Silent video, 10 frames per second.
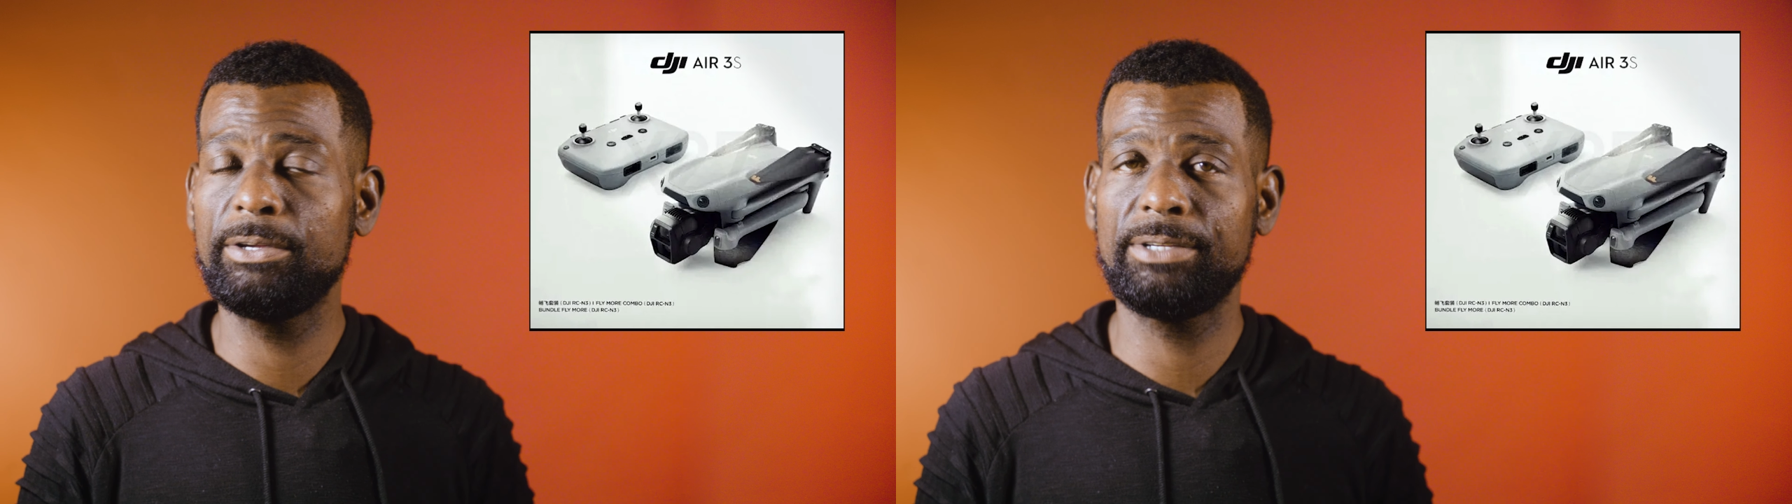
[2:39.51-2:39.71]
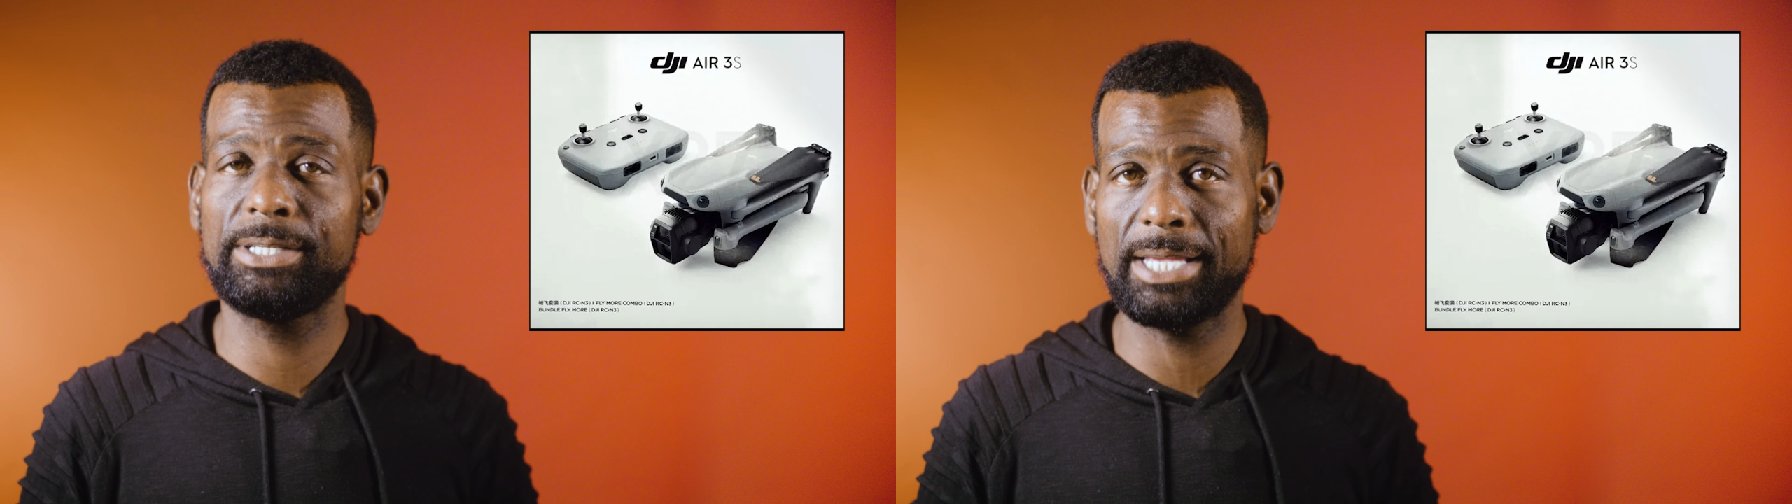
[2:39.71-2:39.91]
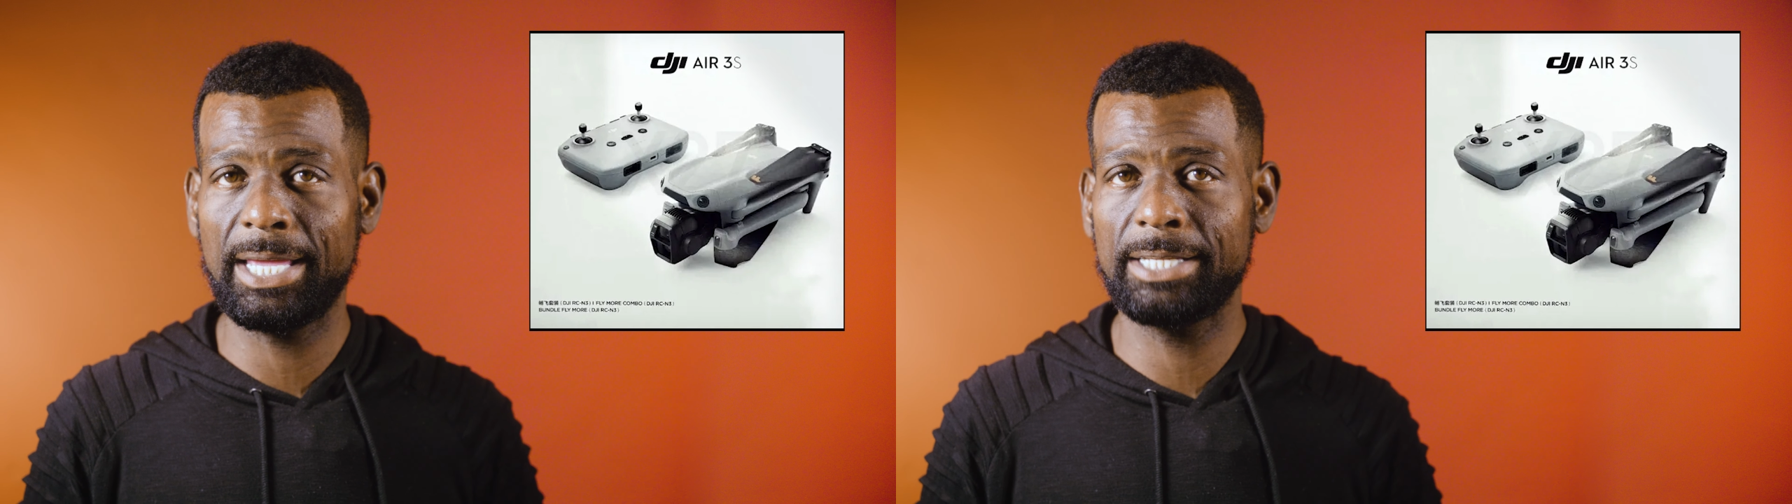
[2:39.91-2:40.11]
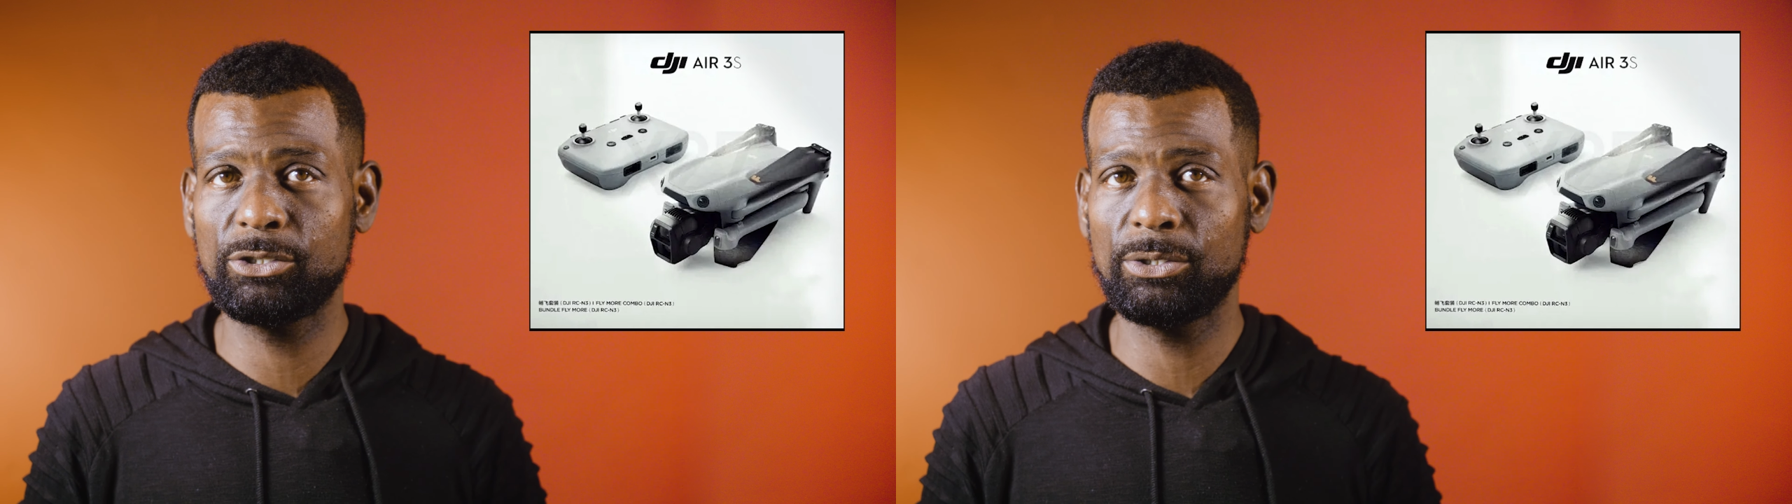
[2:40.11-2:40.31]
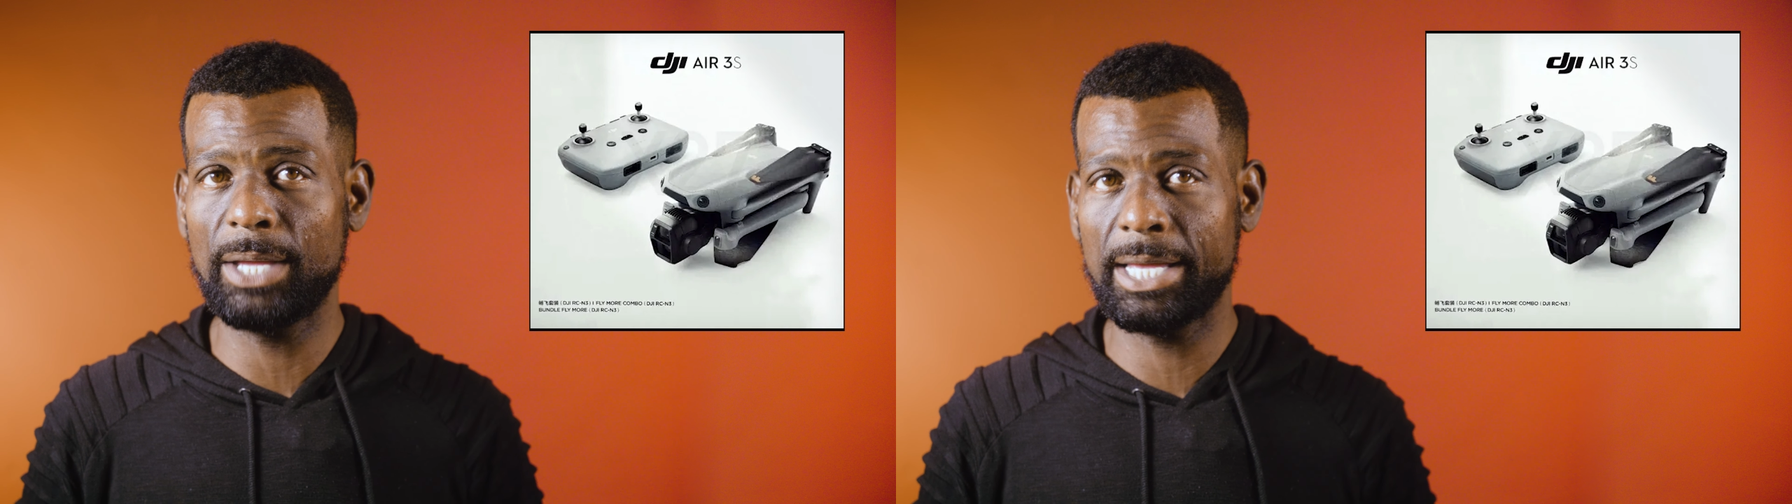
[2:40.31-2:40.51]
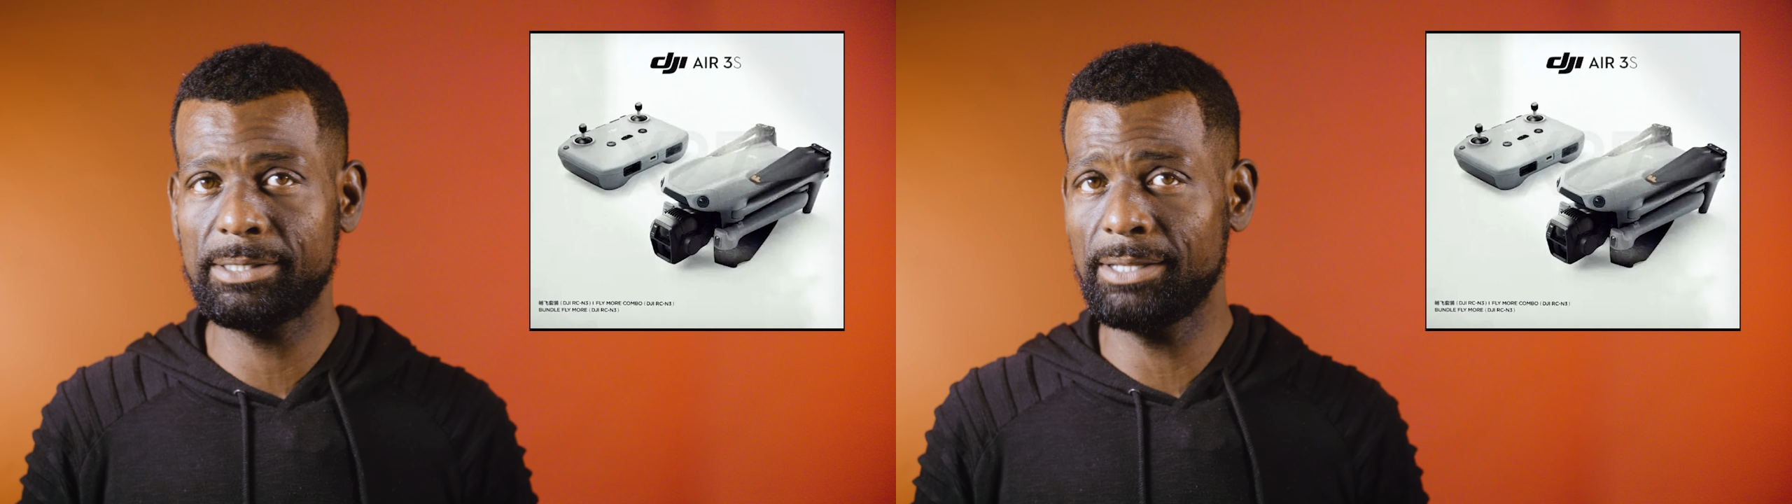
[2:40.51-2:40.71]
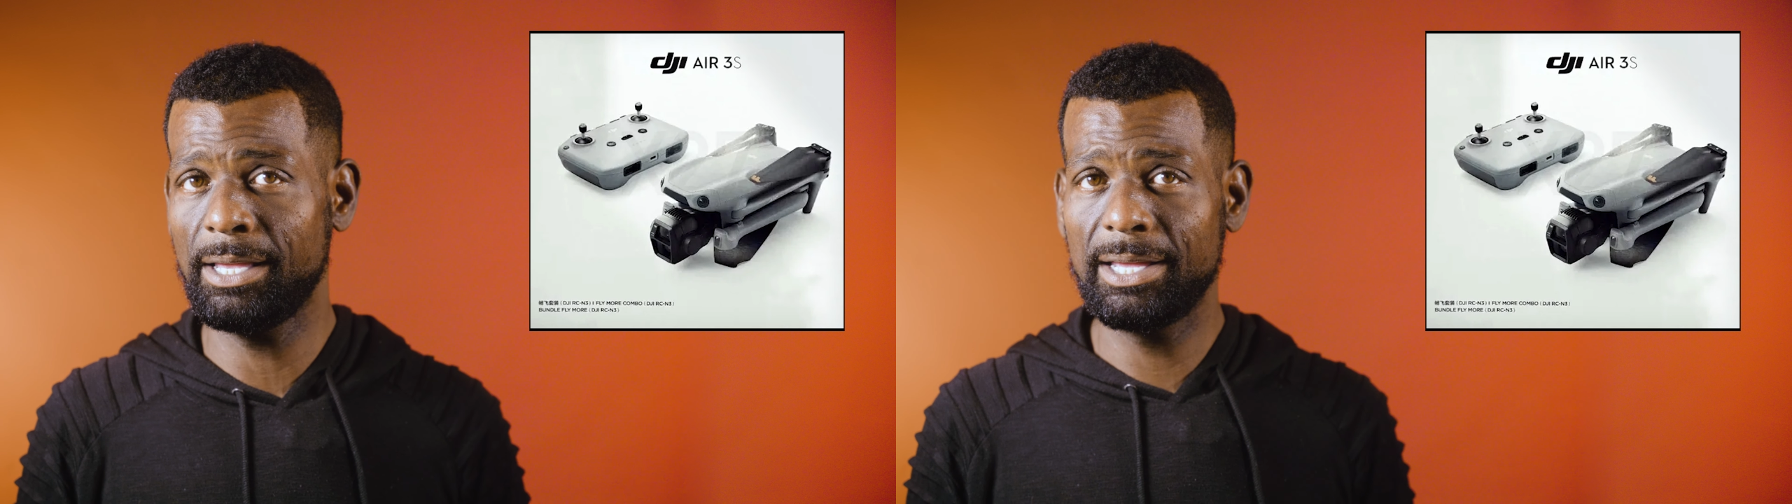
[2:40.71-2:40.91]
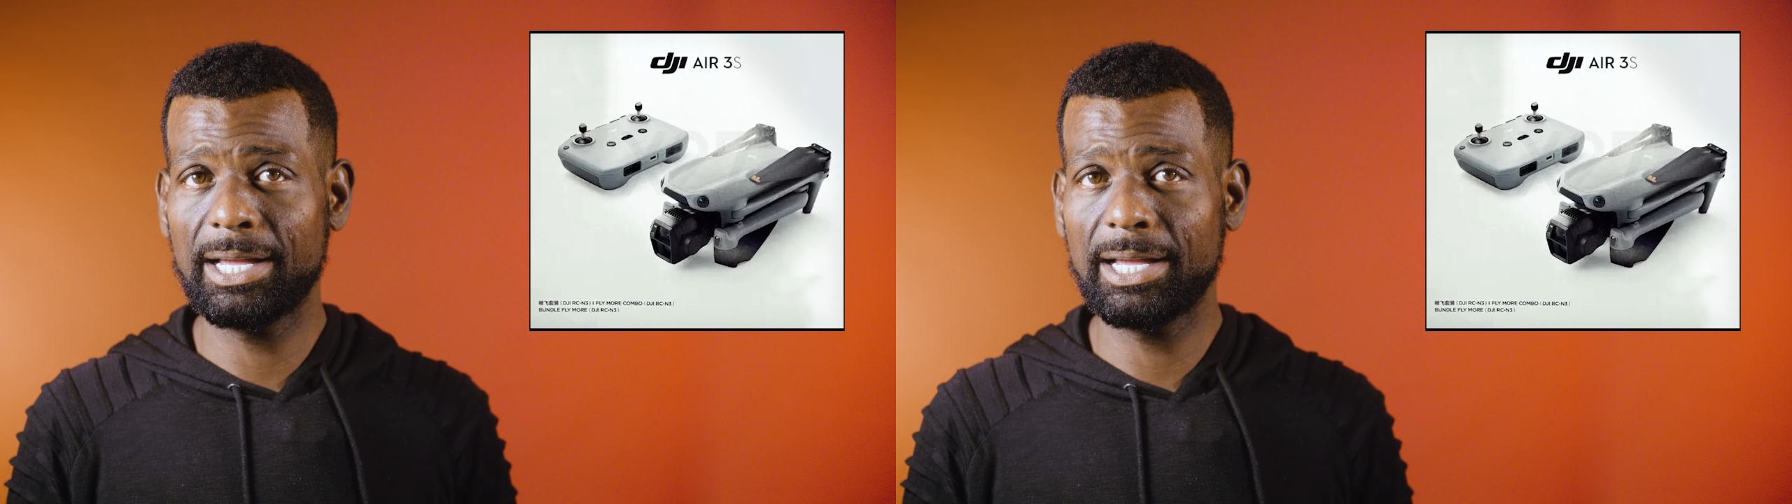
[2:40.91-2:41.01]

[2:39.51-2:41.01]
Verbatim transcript: previous Air 2S,